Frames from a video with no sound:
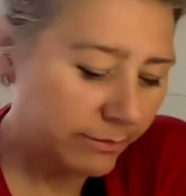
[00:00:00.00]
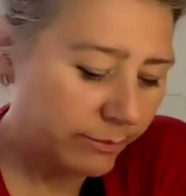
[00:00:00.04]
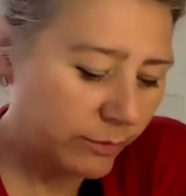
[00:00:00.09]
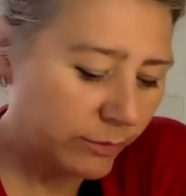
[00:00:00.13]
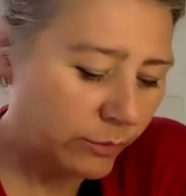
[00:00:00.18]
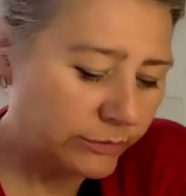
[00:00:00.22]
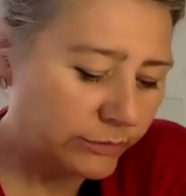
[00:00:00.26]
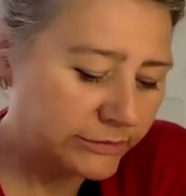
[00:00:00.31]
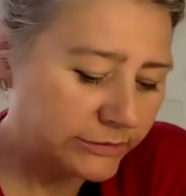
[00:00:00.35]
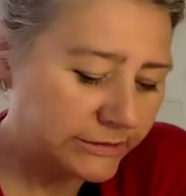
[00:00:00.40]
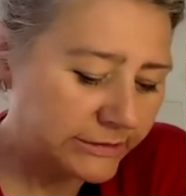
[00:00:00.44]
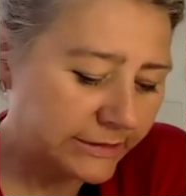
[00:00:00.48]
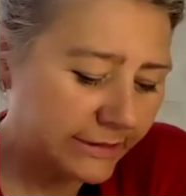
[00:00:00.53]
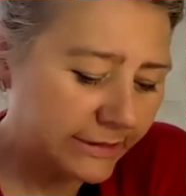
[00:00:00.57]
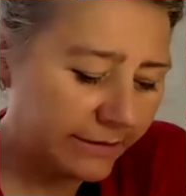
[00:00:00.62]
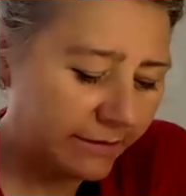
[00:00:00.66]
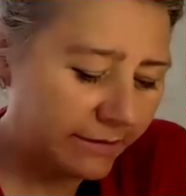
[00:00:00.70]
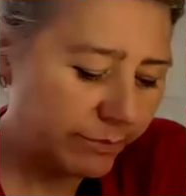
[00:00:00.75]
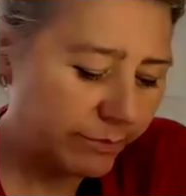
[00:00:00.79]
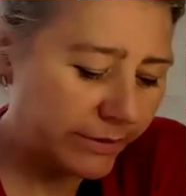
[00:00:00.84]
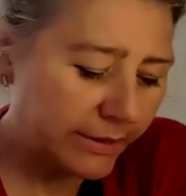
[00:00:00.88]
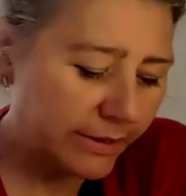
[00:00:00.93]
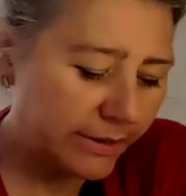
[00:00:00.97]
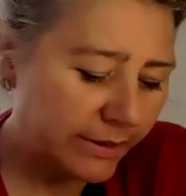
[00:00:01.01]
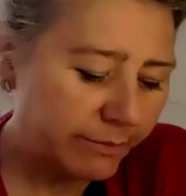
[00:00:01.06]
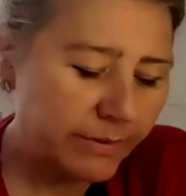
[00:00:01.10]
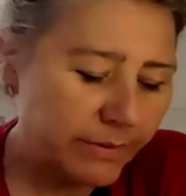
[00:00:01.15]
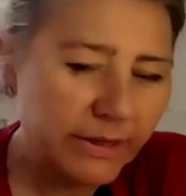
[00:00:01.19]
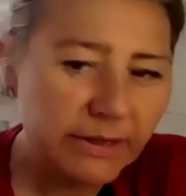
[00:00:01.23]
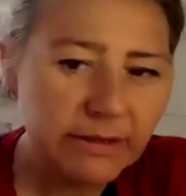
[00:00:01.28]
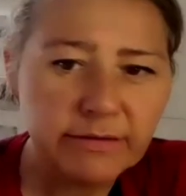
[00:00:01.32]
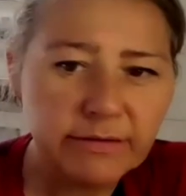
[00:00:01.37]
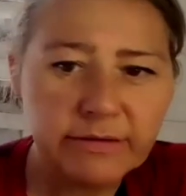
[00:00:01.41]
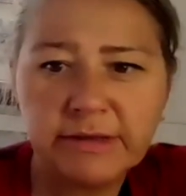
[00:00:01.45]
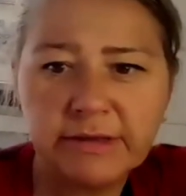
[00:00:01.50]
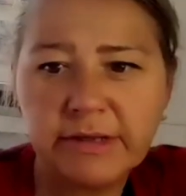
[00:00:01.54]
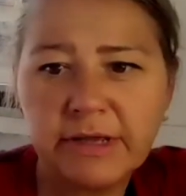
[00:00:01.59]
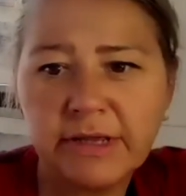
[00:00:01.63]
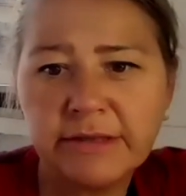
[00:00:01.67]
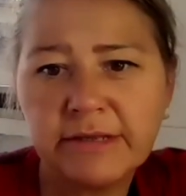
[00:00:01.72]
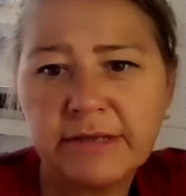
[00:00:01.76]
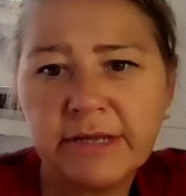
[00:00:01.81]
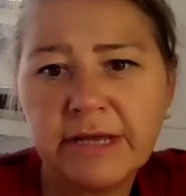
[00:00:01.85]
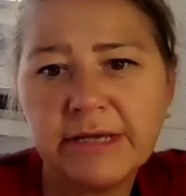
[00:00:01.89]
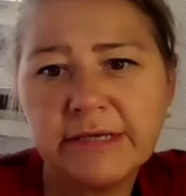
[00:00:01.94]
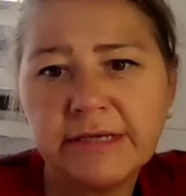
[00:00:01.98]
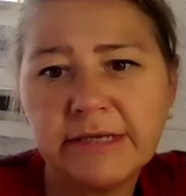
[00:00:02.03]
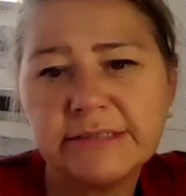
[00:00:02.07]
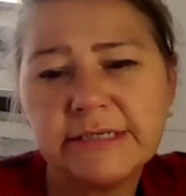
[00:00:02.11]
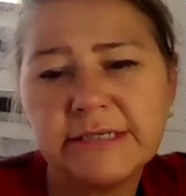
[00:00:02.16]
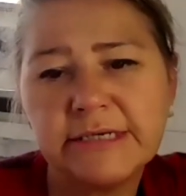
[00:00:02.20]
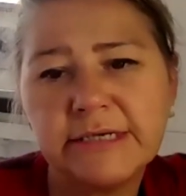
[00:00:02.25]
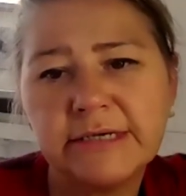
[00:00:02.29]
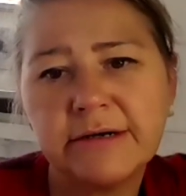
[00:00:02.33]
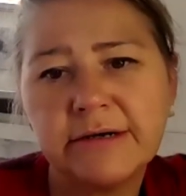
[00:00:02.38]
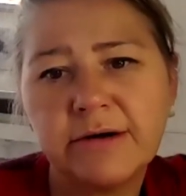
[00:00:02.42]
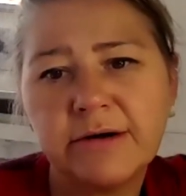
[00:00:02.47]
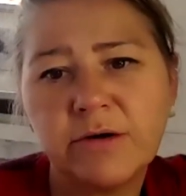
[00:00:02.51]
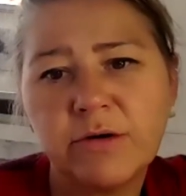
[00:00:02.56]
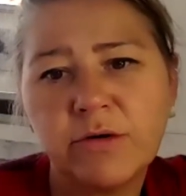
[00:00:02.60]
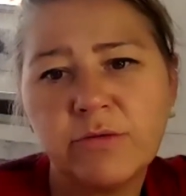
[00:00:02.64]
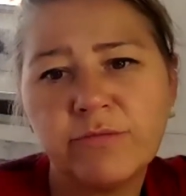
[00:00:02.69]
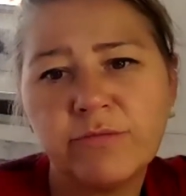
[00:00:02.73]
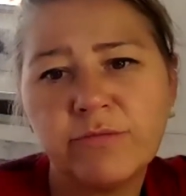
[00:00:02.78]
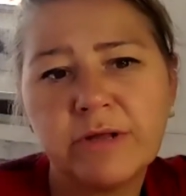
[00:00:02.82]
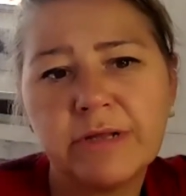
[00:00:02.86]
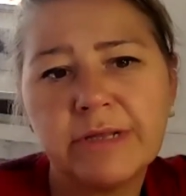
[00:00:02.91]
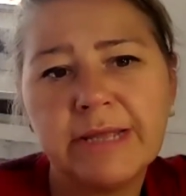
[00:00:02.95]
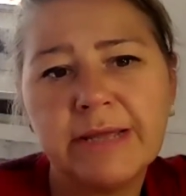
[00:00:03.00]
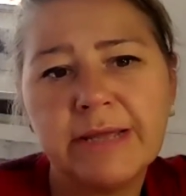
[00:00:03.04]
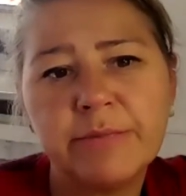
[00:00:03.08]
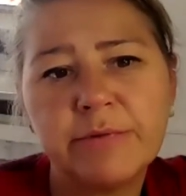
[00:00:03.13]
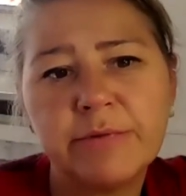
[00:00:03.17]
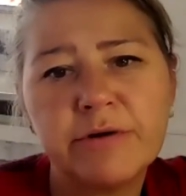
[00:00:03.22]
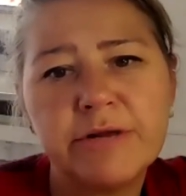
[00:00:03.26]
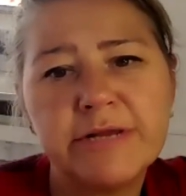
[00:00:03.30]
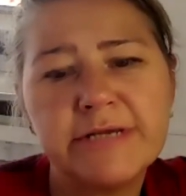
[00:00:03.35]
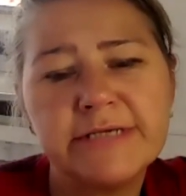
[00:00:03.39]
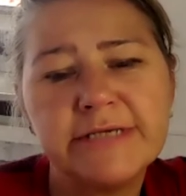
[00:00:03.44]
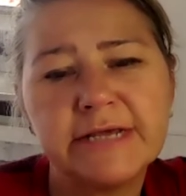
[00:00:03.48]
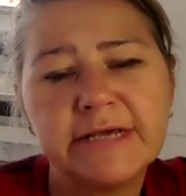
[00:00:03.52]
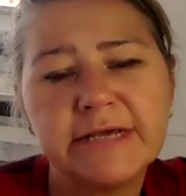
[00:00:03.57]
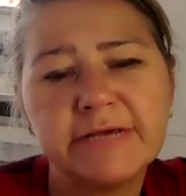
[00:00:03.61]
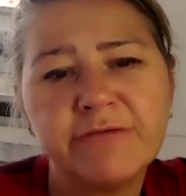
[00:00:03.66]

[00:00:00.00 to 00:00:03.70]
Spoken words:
was just a little bit about the idea of collaborating.